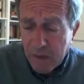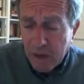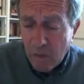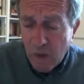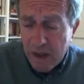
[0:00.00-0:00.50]

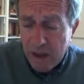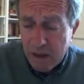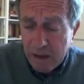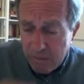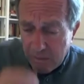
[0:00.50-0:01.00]
where
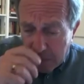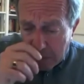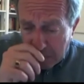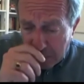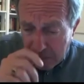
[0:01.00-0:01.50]

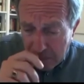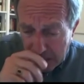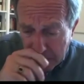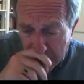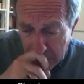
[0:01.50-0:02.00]

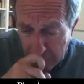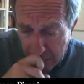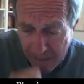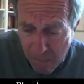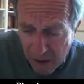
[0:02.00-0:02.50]

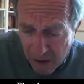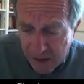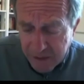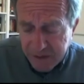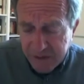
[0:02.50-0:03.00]

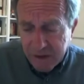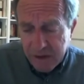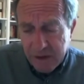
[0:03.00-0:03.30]
empires